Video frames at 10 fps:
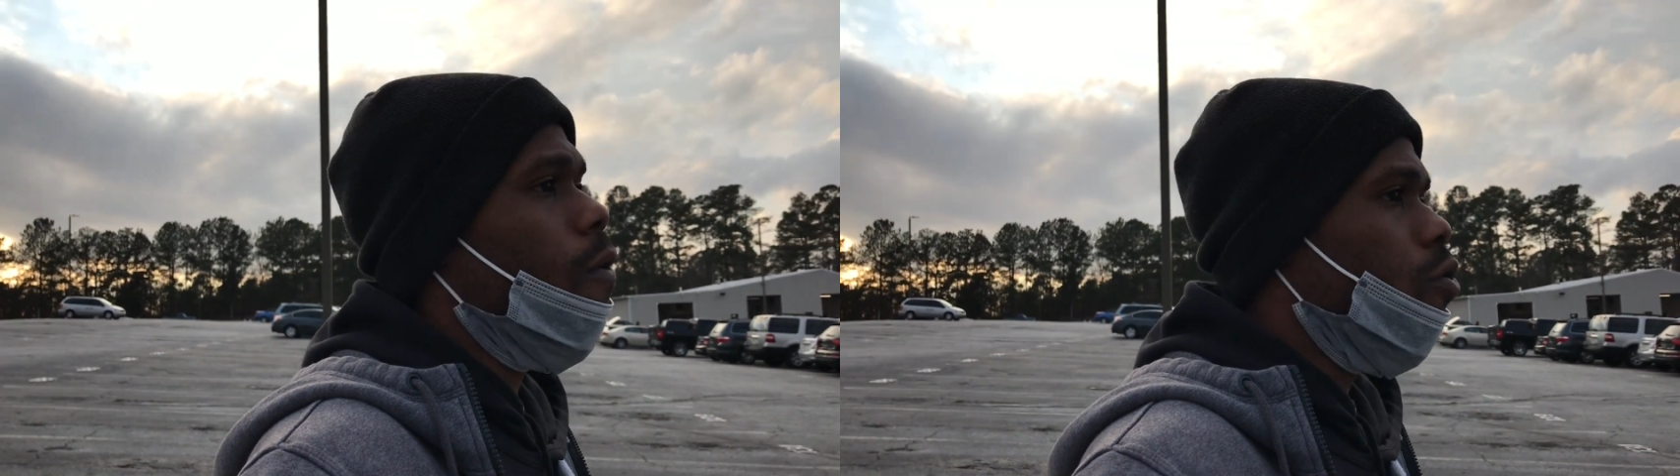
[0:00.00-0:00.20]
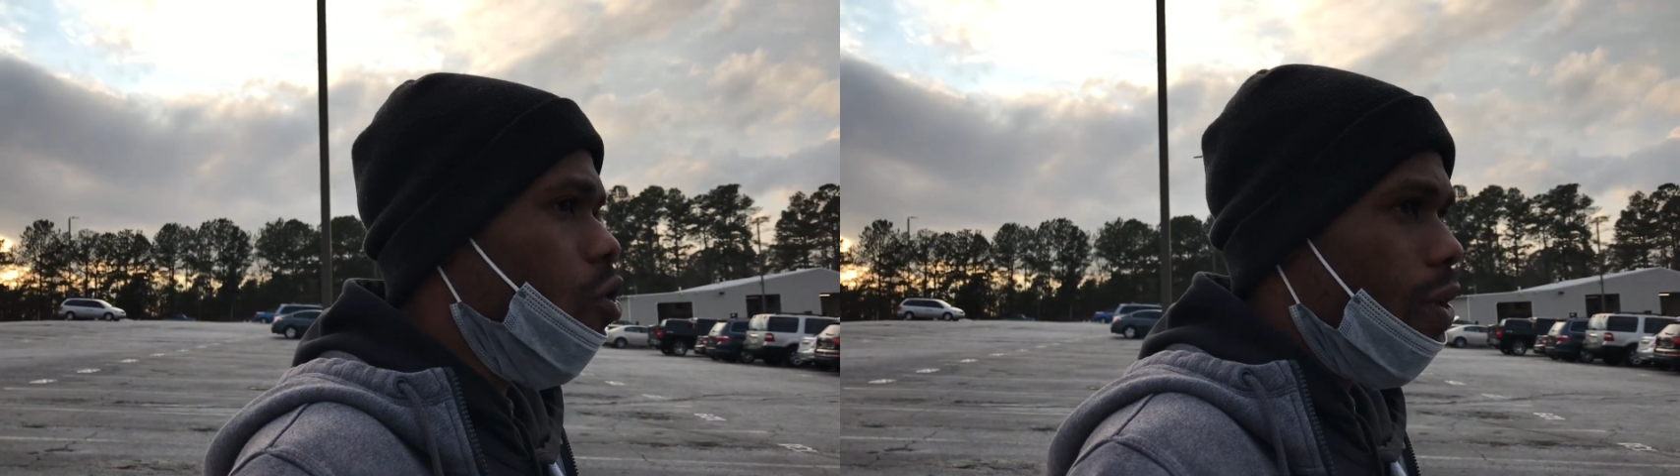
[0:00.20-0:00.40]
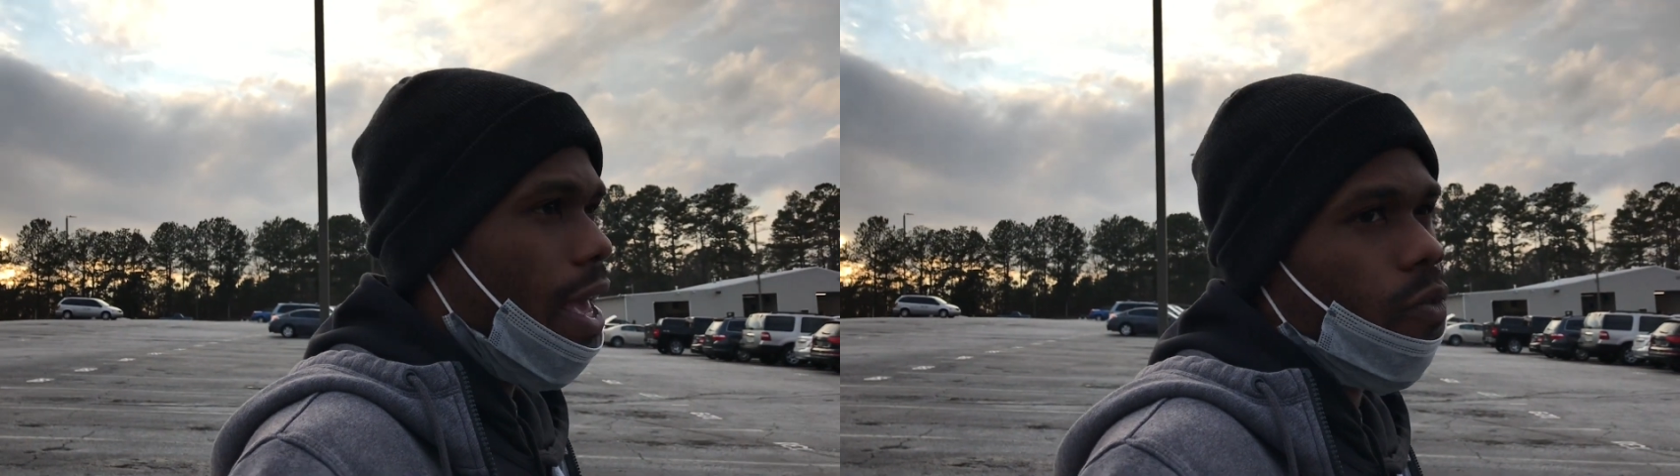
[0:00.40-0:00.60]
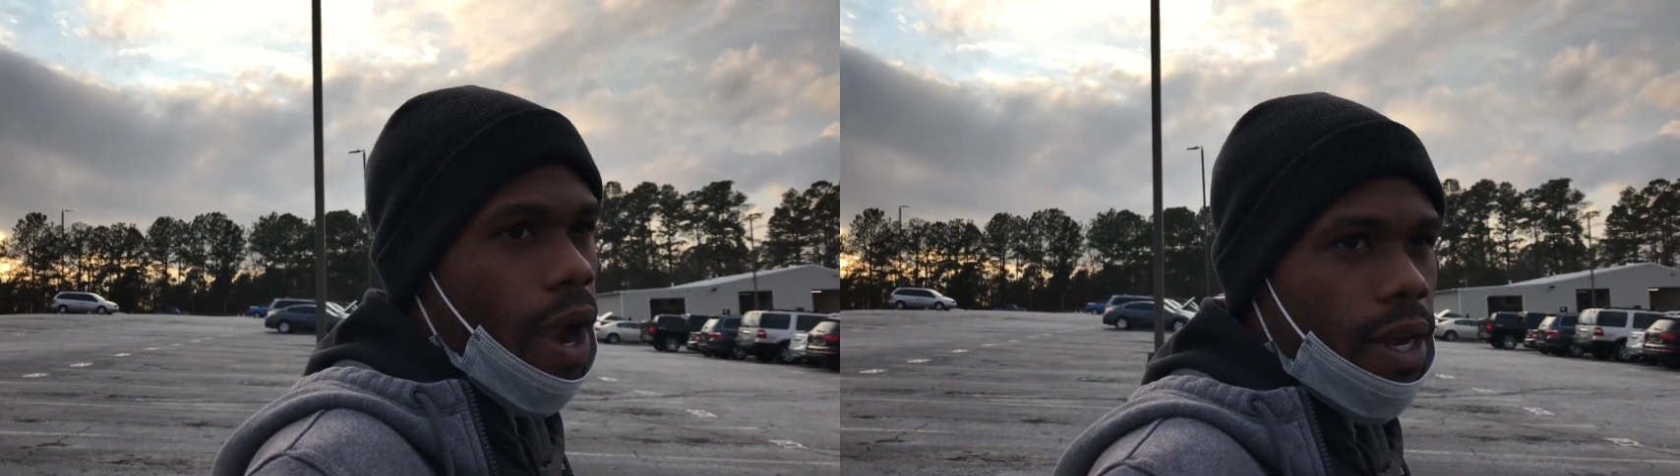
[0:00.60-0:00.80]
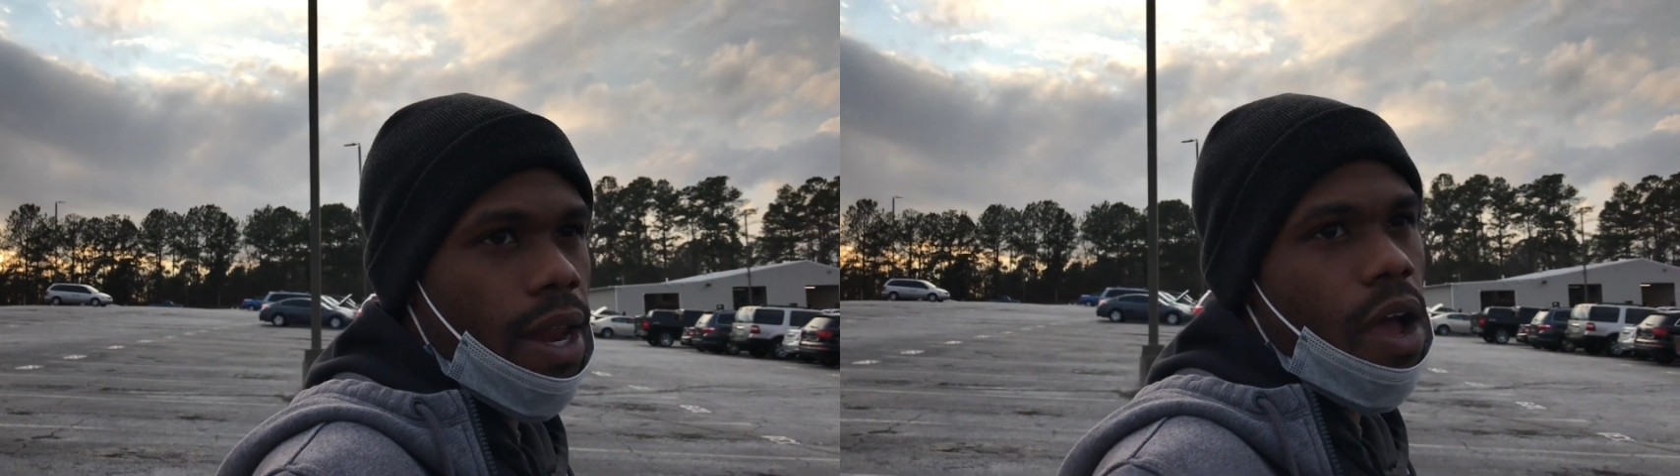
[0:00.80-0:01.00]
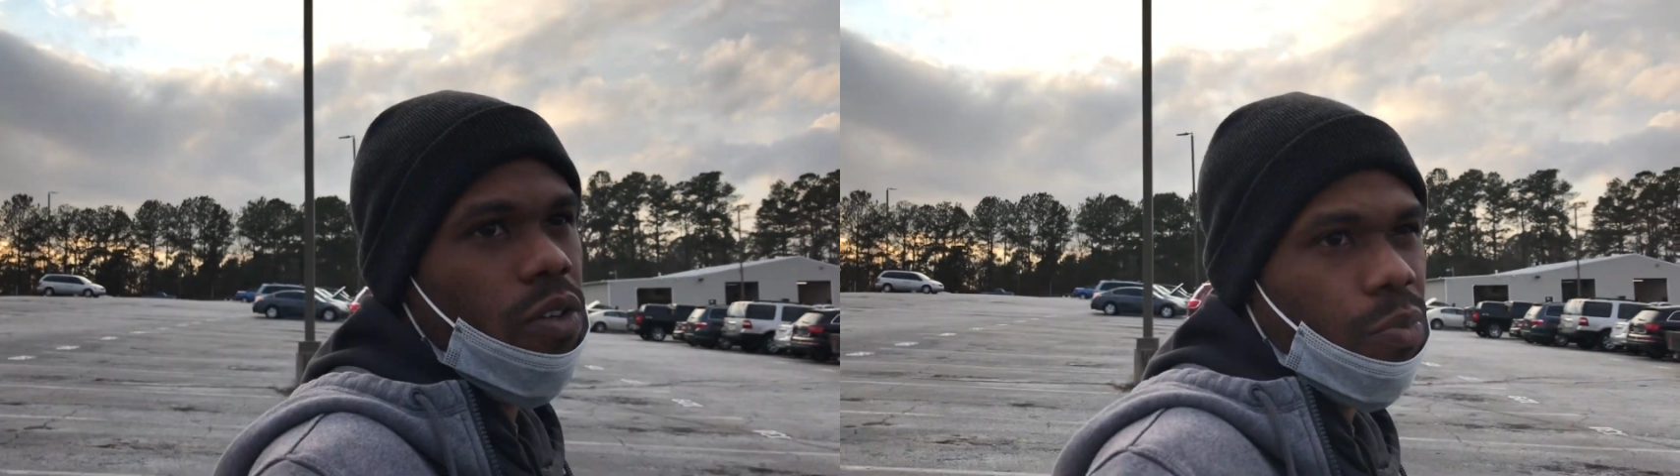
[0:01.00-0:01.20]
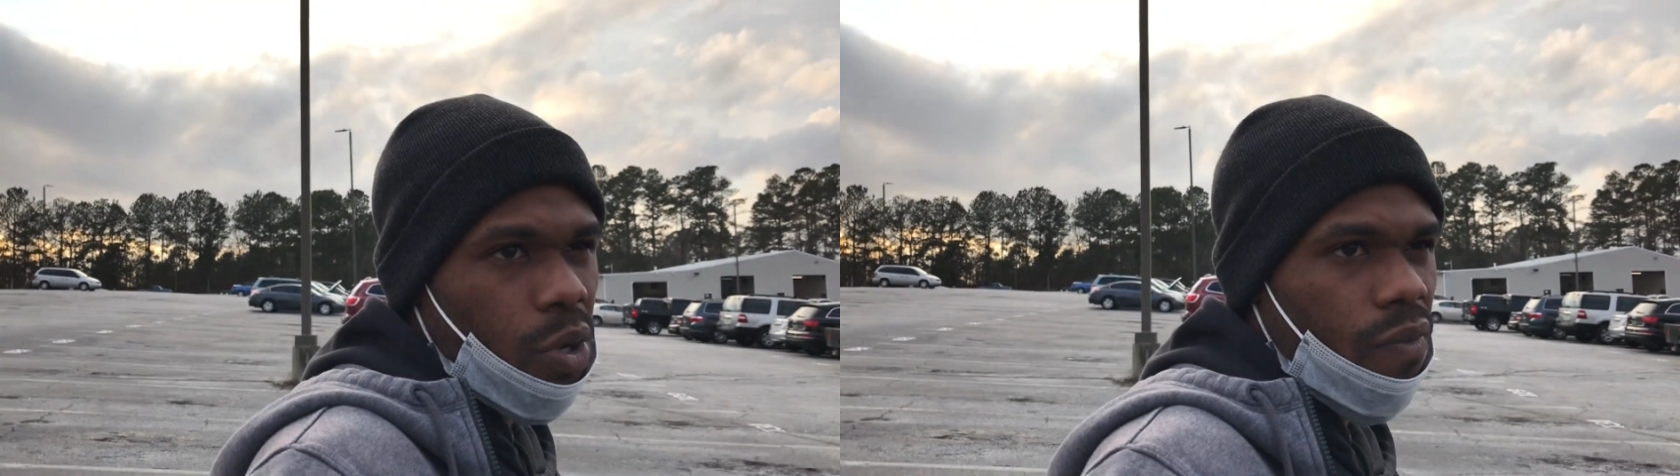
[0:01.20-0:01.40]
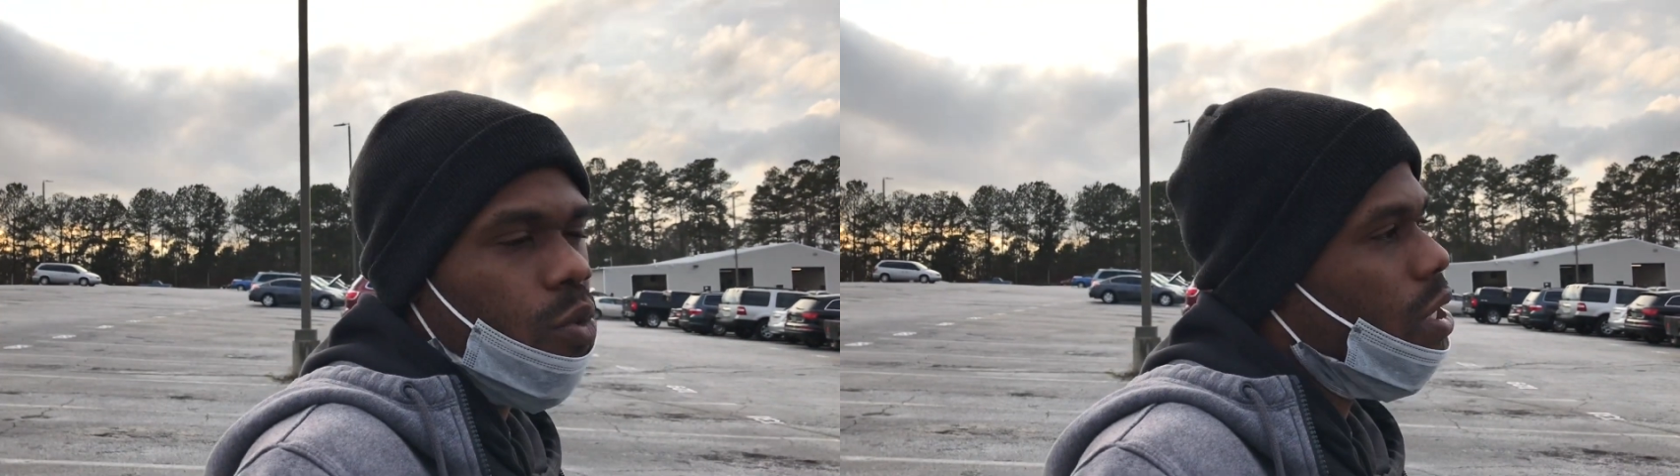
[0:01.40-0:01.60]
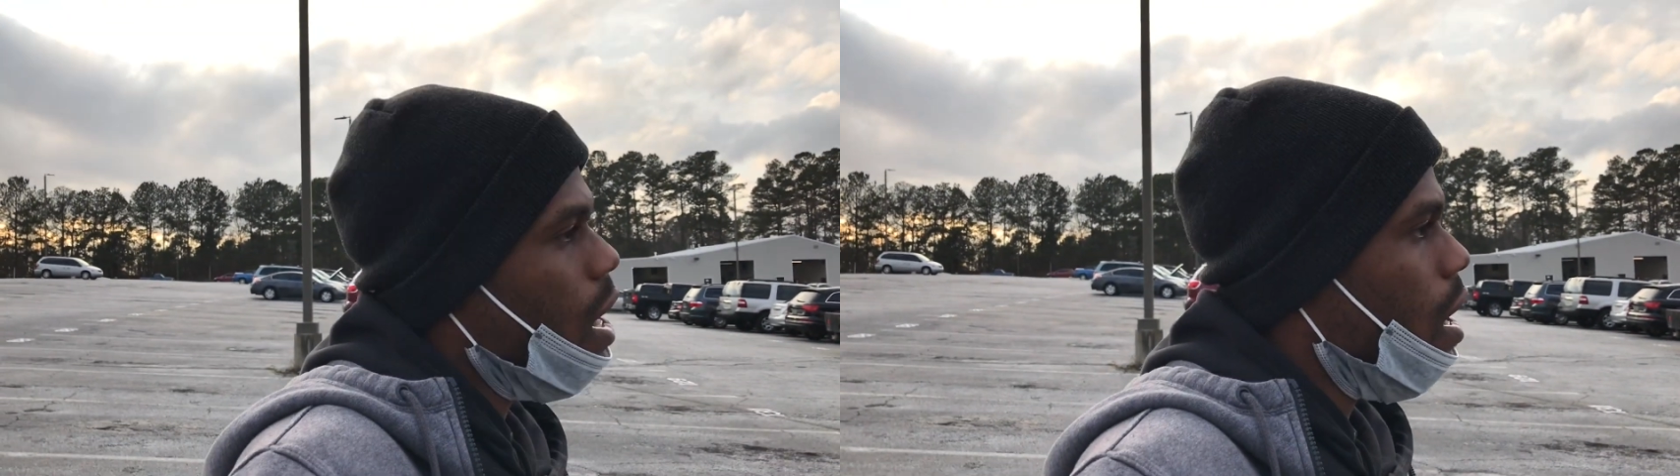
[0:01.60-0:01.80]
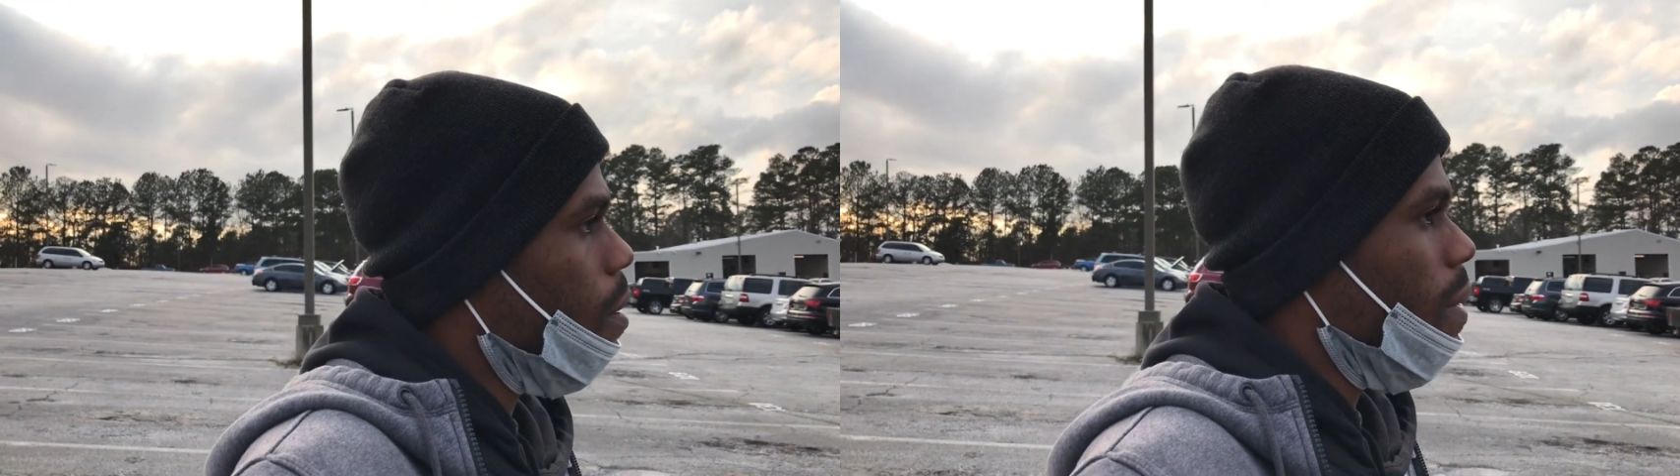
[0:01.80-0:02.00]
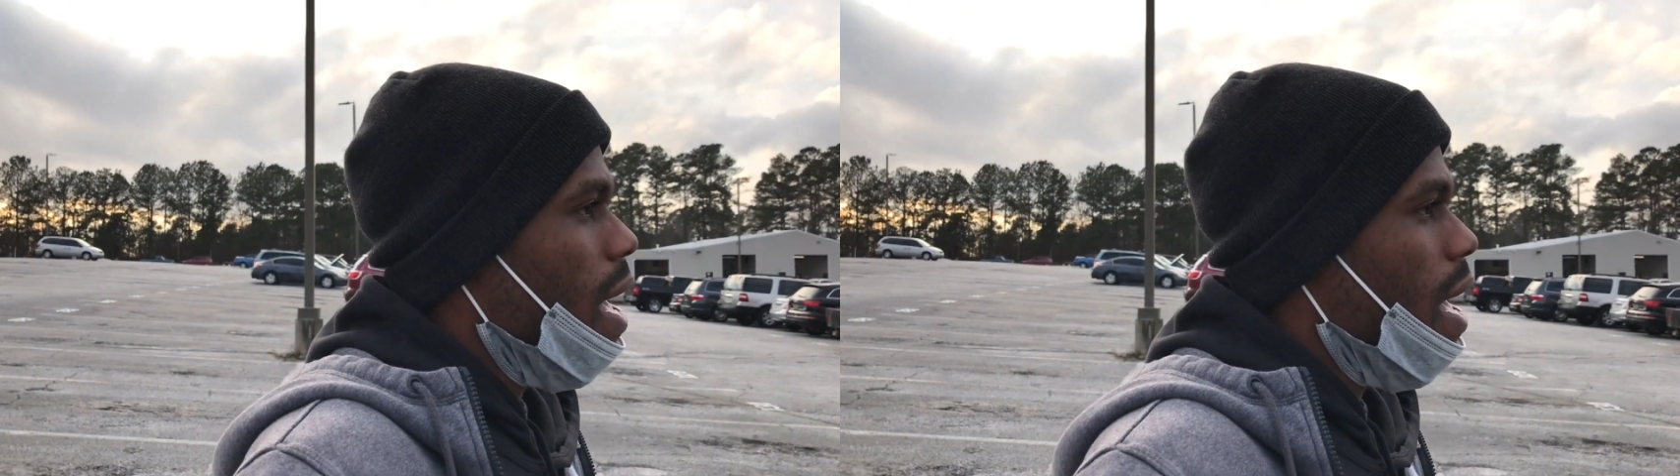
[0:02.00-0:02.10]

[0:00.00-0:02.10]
So like right now it's preview time.